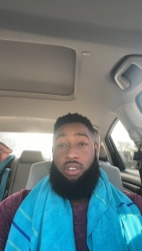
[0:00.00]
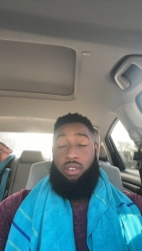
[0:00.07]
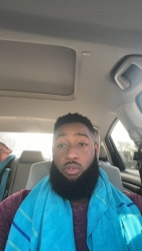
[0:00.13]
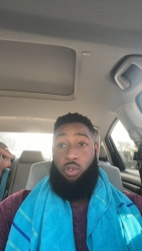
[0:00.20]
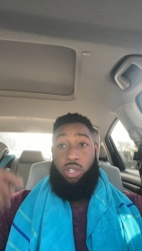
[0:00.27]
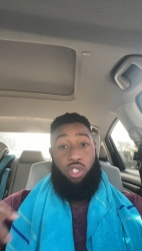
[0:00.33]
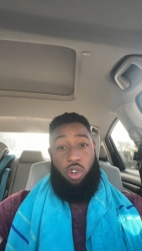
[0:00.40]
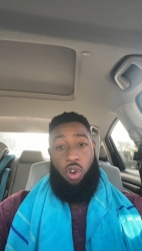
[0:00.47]

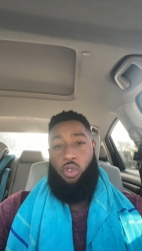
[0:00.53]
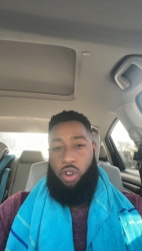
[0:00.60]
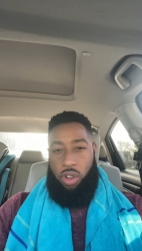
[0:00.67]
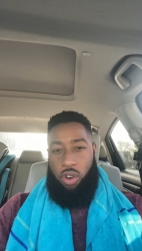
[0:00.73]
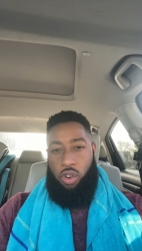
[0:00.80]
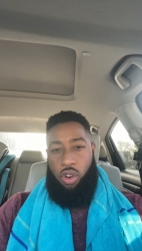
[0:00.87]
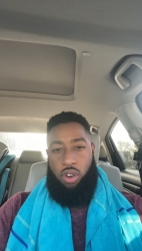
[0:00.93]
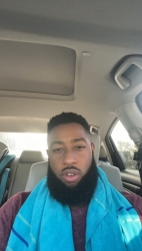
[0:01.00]
what's going
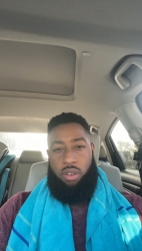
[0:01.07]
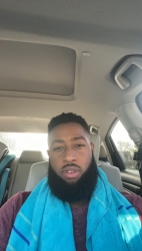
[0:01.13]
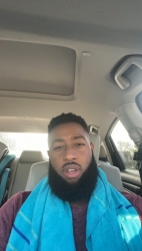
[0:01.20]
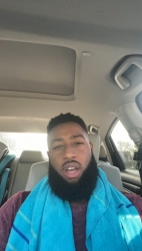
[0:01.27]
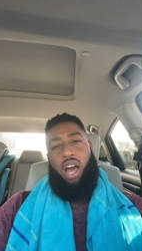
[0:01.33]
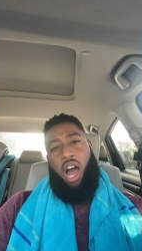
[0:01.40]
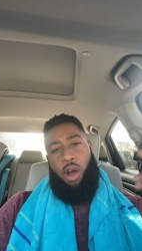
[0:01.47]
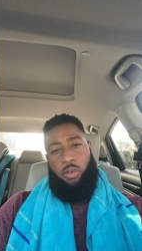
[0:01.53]
on,
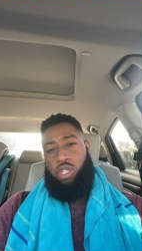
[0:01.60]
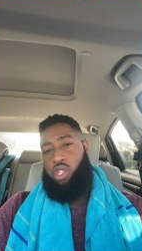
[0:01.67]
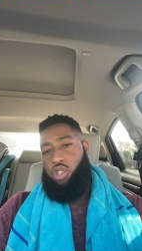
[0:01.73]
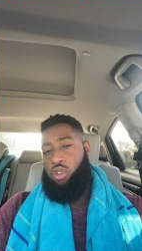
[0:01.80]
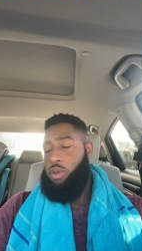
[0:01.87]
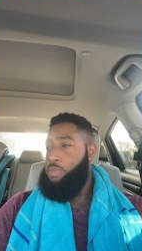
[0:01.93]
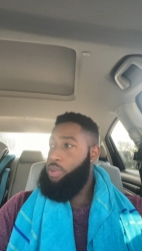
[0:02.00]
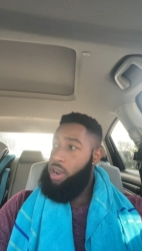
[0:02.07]
I want you
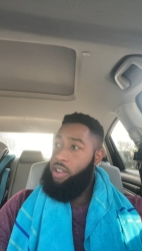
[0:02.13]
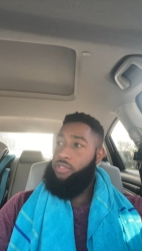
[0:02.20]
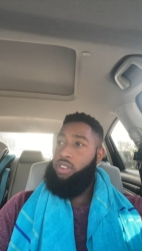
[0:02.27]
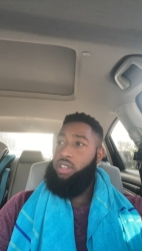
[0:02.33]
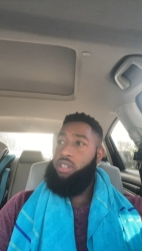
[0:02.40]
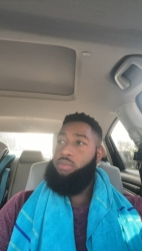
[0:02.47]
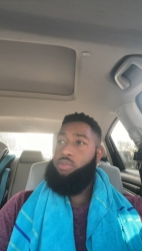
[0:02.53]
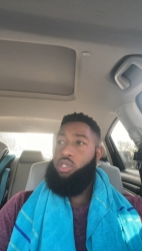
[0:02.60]
to pray for
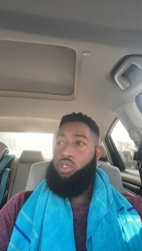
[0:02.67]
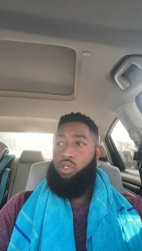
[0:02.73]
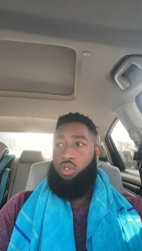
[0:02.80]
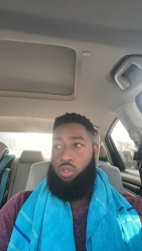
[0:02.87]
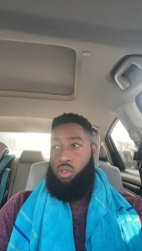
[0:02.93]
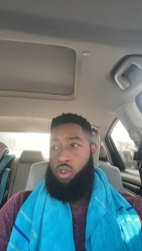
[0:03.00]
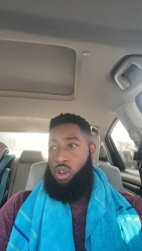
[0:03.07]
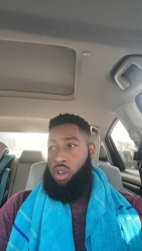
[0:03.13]
him too,